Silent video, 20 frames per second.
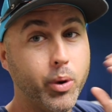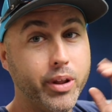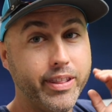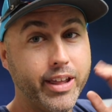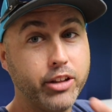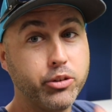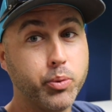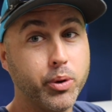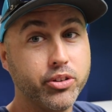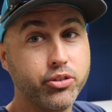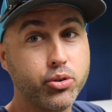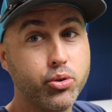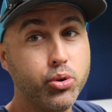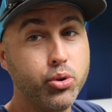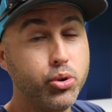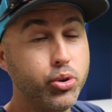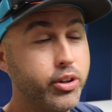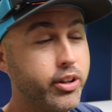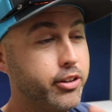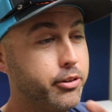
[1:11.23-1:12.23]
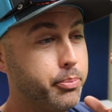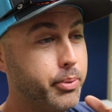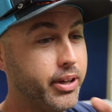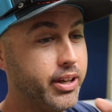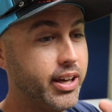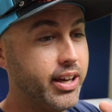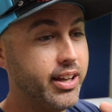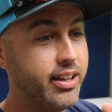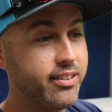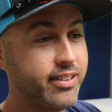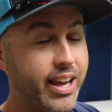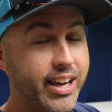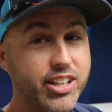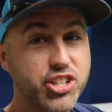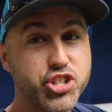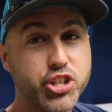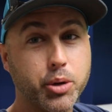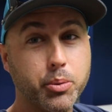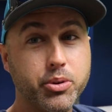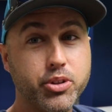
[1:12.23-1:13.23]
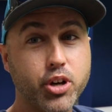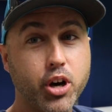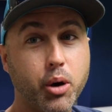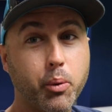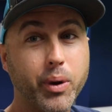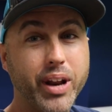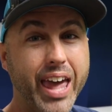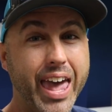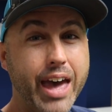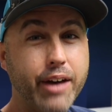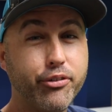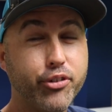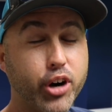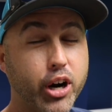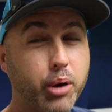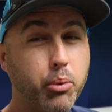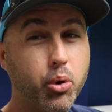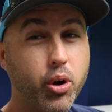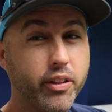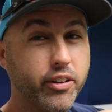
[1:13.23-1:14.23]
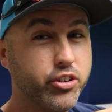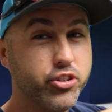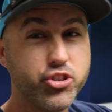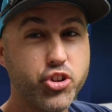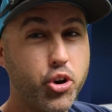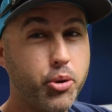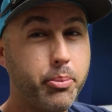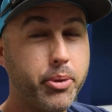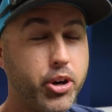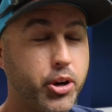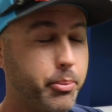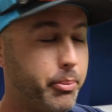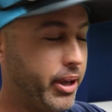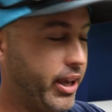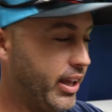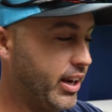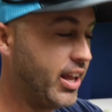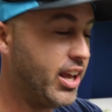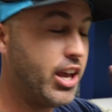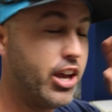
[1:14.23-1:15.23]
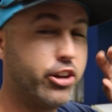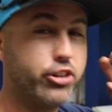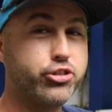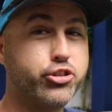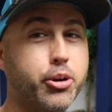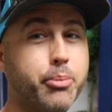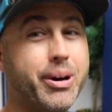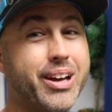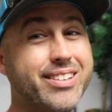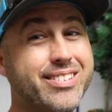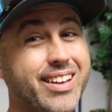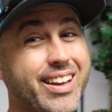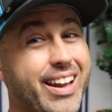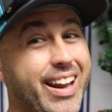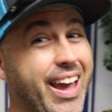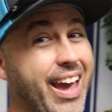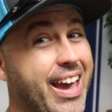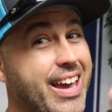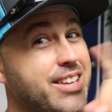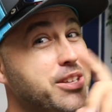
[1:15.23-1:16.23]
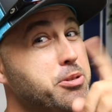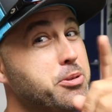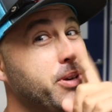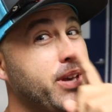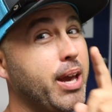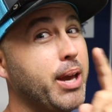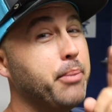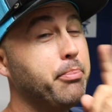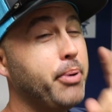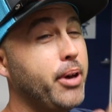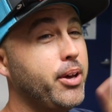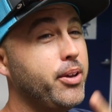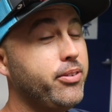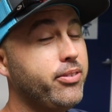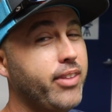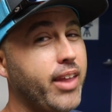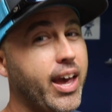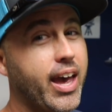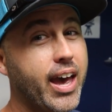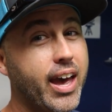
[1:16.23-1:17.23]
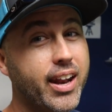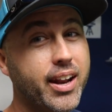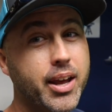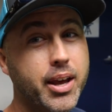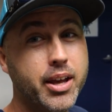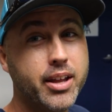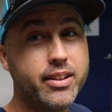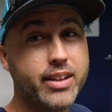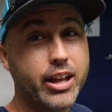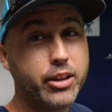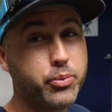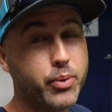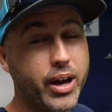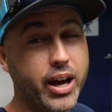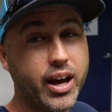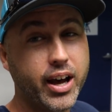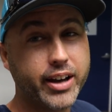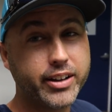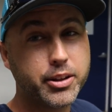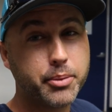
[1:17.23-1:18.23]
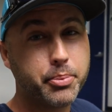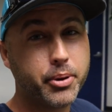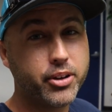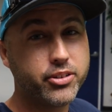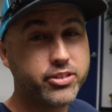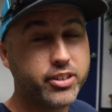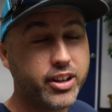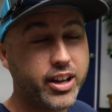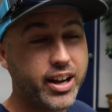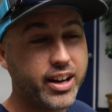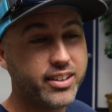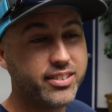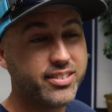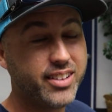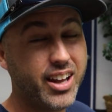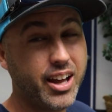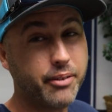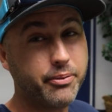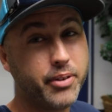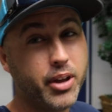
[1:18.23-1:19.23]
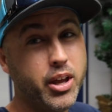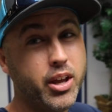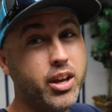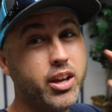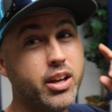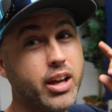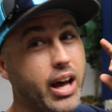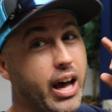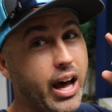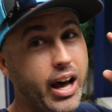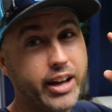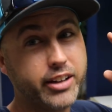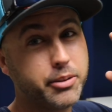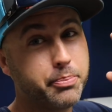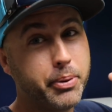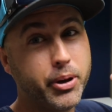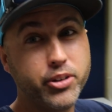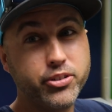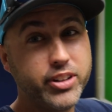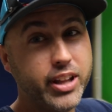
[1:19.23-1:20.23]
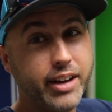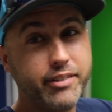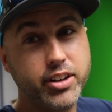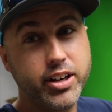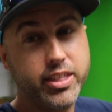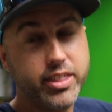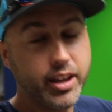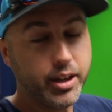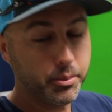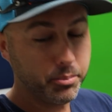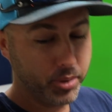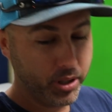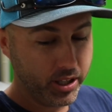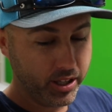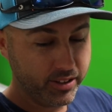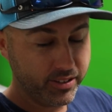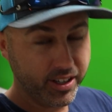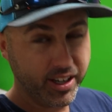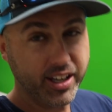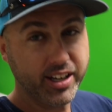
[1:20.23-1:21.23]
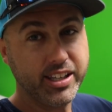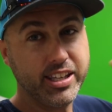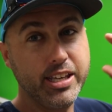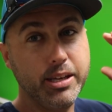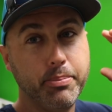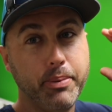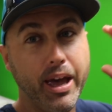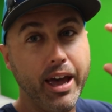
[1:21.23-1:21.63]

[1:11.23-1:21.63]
that's what's cool is because I can share with you all whatever I want. There's no middleman. There's nobody saying, hey, you can't post that. That's why I like to post a lot of stuff. I like to post everything because I got to keep